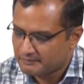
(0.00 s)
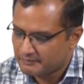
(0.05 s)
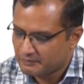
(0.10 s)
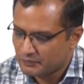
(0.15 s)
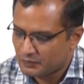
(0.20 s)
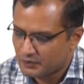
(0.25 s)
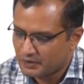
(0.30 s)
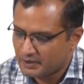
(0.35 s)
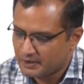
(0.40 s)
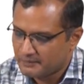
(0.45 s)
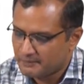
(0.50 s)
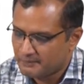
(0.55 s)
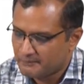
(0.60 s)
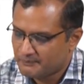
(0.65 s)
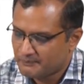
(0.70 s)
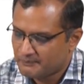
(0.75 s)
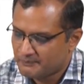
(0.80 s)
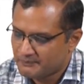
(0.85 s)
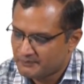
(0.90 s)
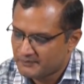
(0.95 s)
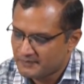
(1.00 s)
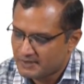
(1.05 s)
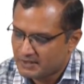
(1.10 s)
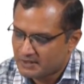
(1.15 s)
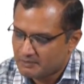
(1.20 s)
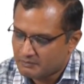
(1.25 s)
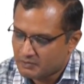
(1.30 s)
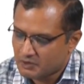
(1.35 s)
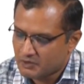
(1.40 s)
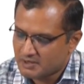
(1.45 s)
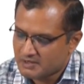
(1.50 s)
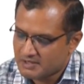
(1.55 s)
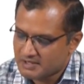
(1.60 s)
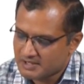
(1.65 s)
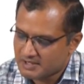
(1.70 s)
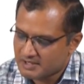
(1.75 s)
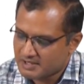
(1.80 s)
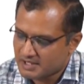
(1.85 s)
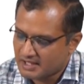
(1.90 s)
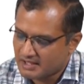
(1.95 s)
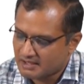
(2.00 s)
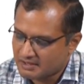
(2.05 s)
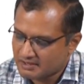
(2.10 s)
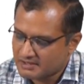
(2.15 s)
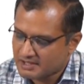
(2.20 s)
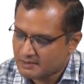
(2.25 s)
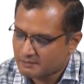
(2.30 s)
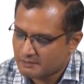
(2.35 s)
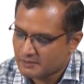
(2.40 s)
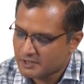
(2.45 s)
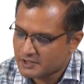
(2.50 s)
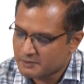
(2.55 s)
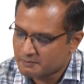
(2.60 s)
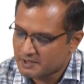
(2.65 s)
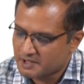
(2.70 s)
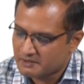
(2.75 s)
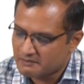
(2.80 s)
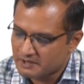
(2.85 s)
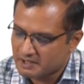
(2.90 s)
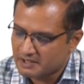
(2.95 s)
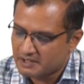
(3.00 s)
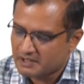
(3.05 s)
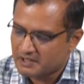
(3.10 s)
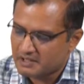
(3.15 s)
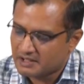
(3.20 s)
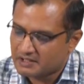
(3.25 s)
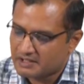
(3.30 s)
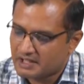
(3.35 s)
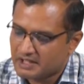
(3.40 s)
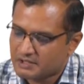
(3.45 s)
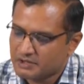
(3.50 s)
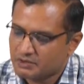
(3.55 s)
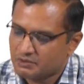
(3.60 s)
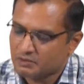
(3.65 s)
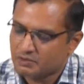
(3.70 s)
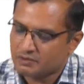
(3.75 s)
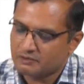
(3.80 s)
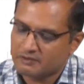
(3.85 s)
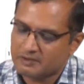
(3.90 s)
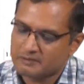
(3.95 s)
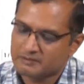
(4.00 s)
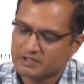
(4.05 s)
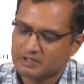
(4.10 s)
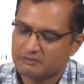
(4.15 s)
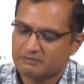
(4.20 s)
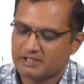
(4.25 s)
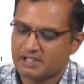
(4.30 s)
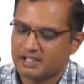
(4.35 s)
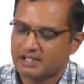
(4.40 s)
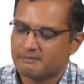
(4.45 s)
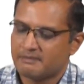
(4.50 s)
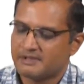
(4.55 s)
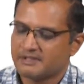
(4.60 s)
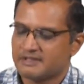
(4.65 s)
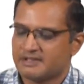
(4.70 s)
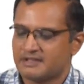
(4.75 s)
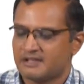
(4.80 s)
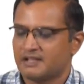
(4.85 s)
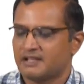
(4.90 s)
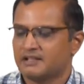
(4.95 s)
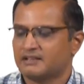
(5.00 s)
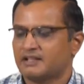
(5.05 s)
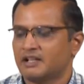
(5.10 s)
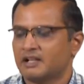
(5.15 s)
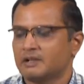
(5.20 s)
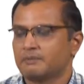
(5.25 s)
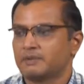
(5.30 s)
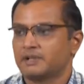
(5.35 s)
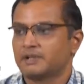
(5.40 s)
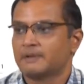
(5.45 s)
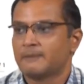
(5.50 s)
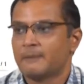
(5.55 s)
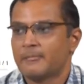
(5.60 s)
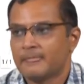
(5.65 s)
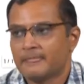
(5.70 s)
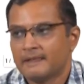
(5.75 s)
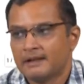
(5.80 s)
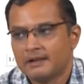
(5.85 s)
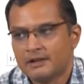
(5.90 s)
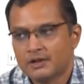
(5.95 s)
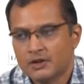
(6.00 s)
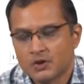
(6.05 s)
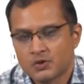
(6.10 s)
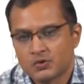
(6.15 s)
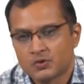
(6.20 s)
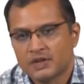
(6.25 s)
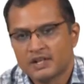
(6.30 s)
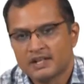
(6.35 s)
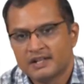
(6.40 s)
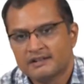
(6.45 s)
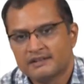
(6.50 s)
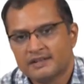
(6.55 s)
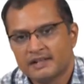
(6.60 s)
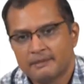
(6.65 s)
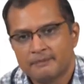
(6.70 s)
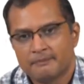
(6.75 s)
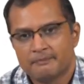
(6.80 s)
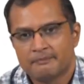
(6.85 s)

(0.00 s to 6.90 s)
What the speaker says: okay, because this is energy plus PV, and that you know from thermodynamics is an enthalpy. So, in the